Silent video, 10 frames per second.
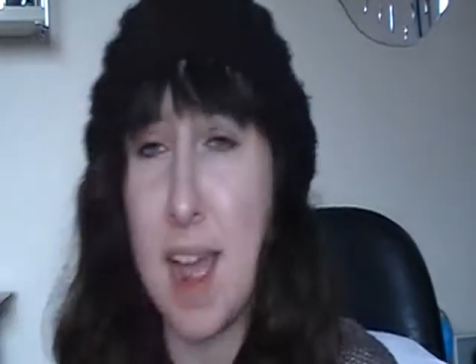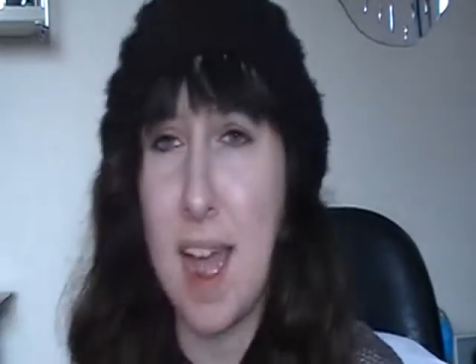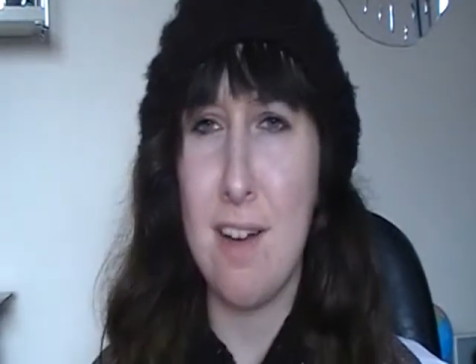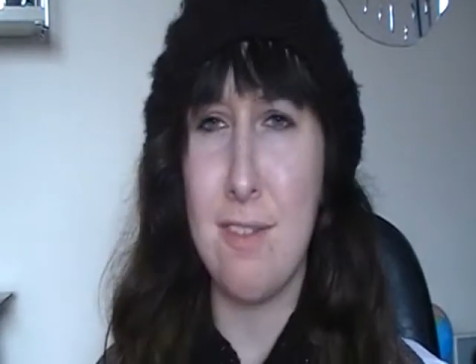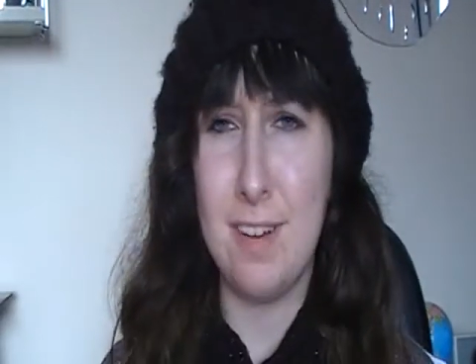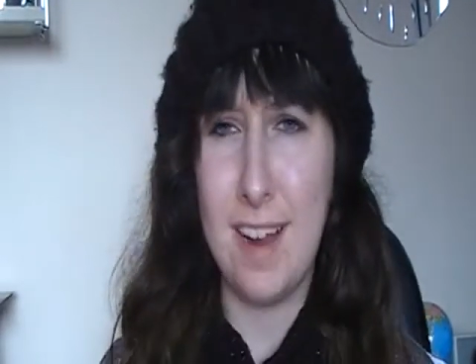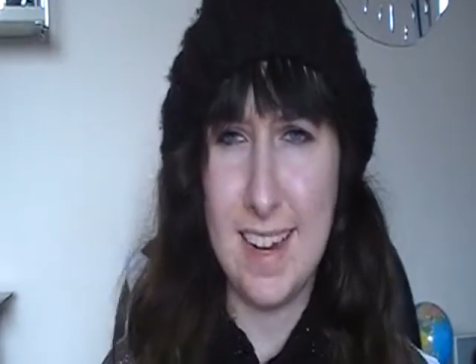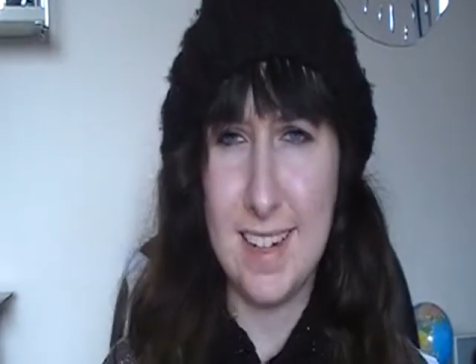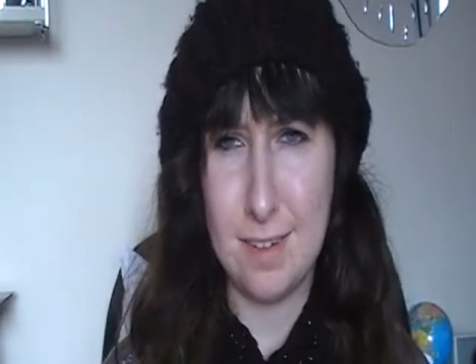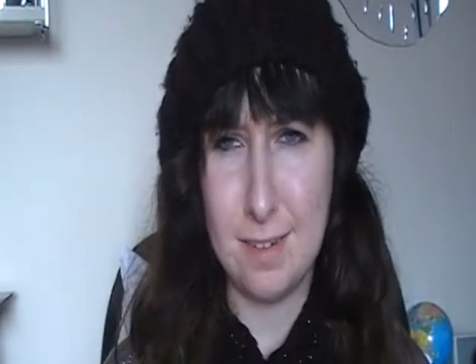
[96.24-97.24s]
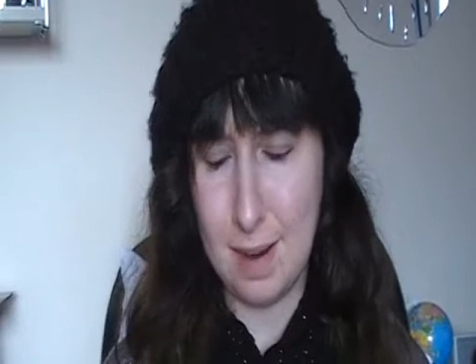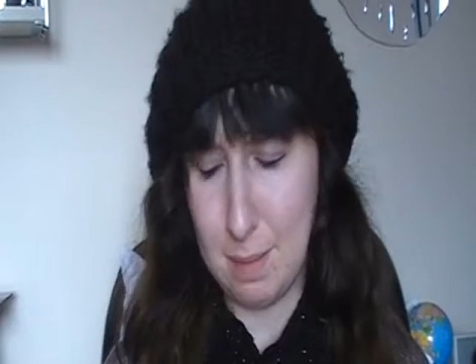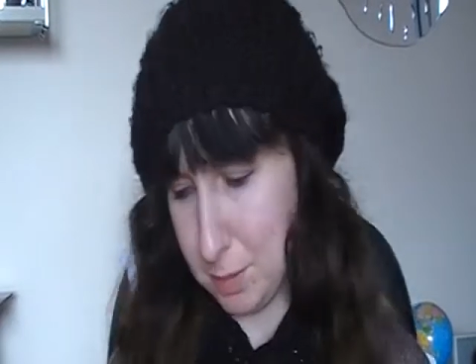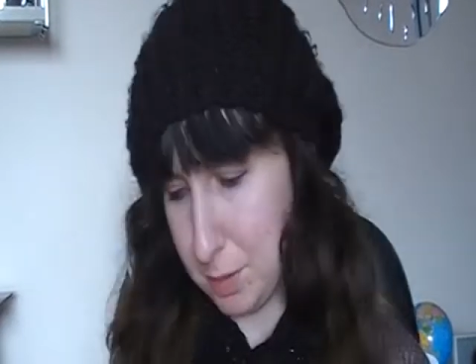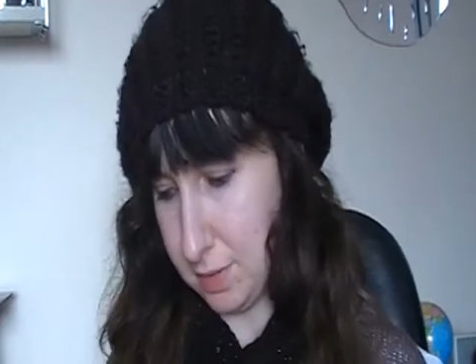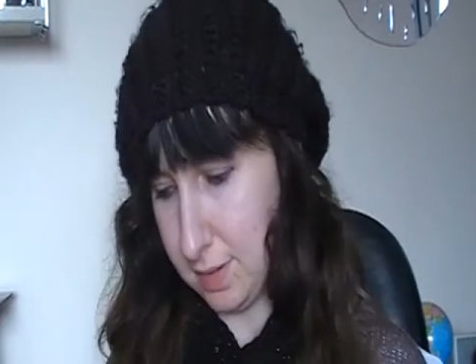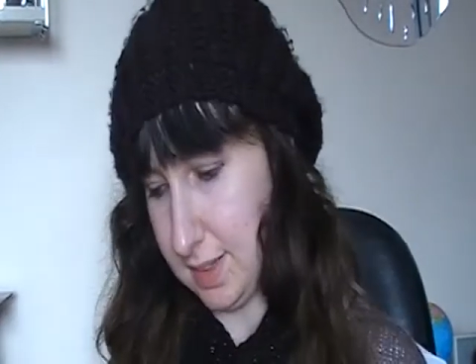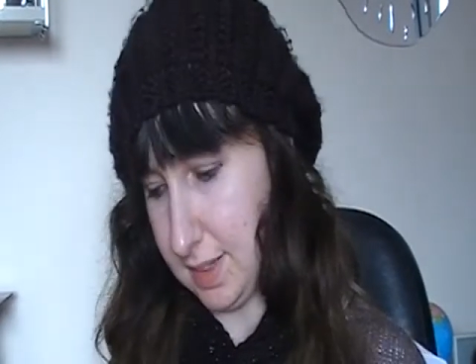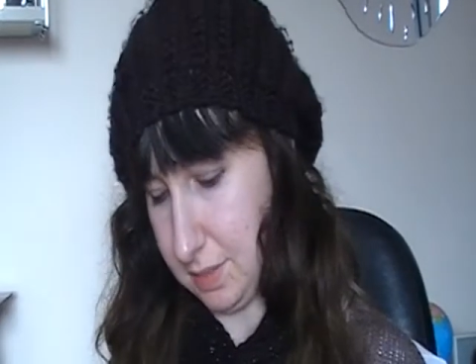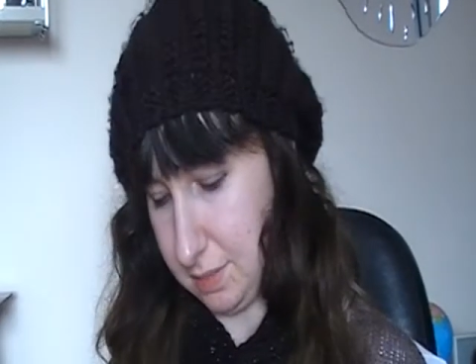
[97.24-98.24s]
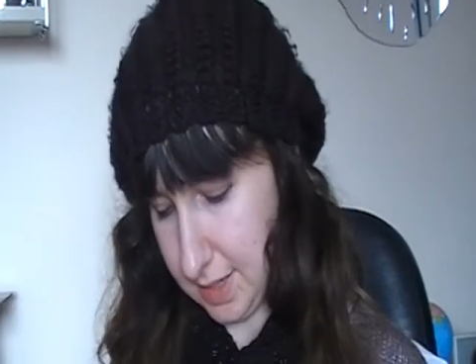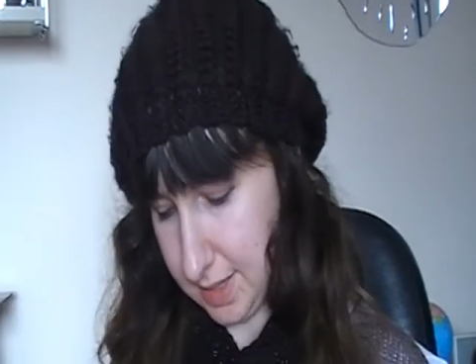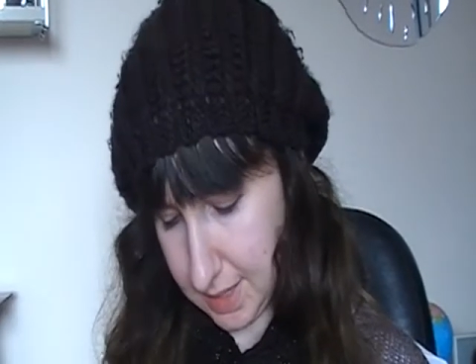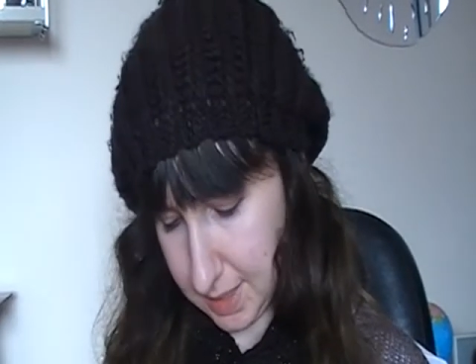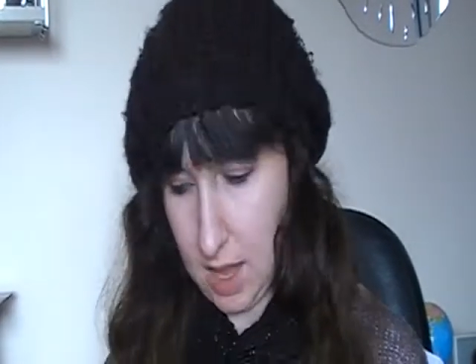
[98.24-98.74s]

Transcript: have read or i am currently reading.